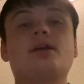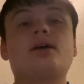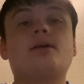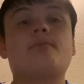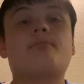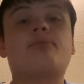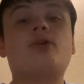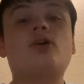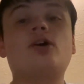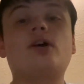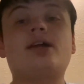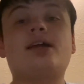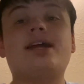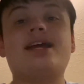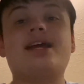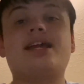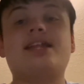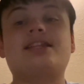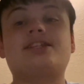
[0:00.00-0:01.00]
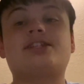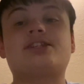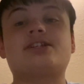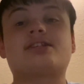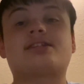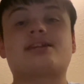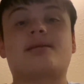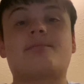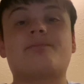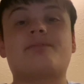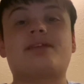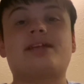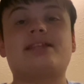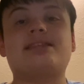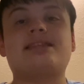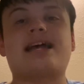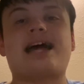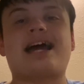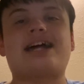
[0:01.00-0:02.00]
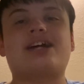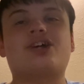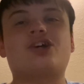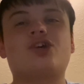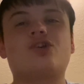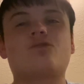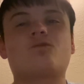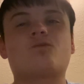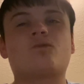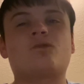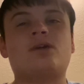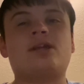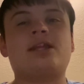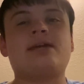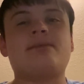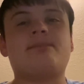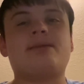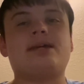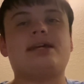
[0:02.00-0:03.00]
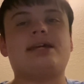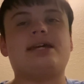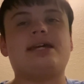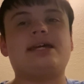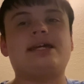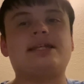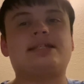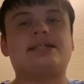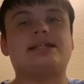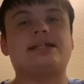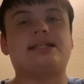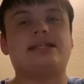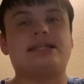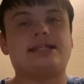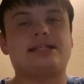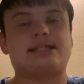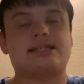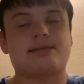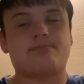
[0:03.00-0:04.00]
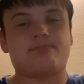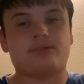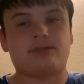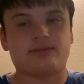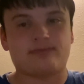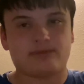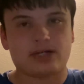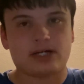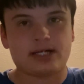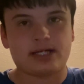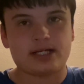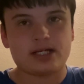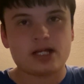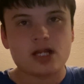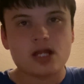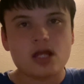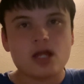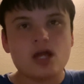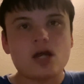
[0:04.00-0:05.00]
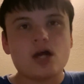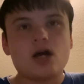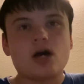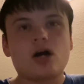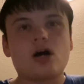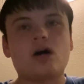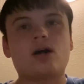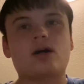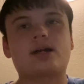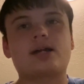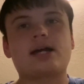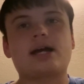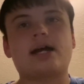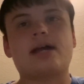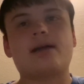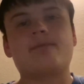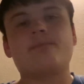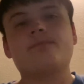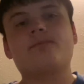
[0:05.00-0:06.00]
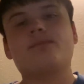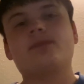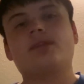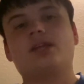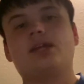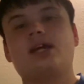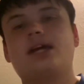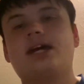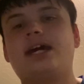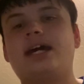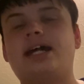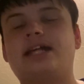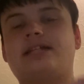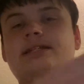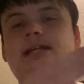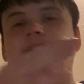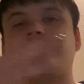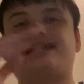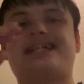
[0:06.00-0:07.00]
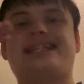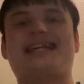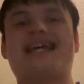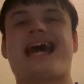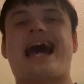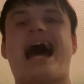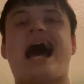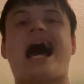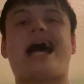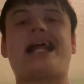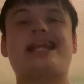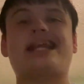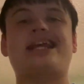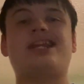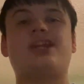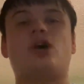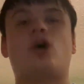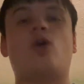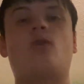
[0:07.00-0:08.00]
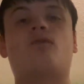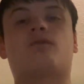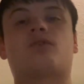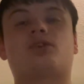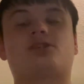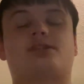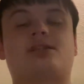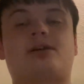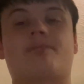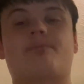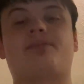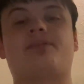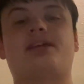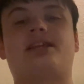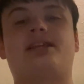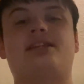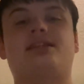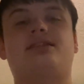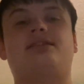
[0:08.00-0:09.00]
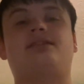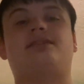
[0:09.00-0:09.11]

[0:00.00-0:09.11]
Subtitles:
Put into something that could really be easily simplified. Okay? It's basically adding over something